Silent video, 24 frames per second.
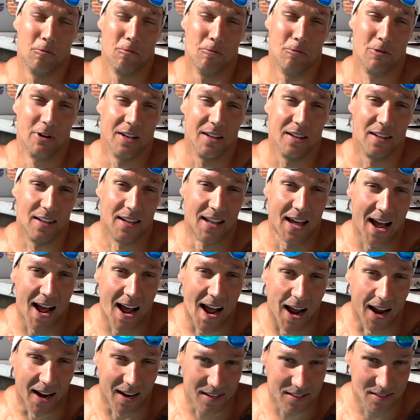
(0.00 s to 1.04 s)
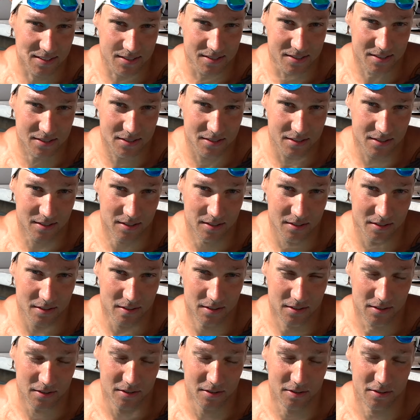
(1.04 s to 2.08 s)
relax.
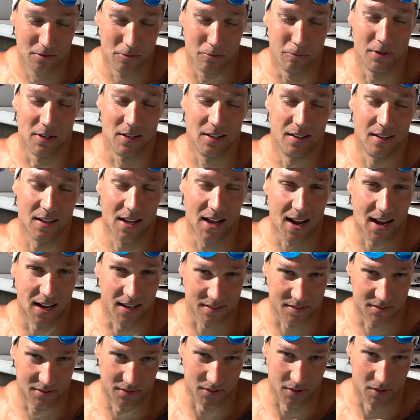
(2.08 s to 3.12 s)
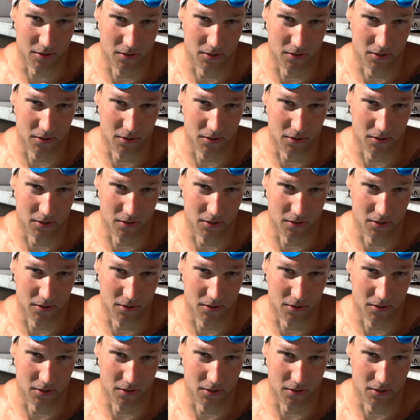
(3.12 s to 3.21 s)
Relax, dude.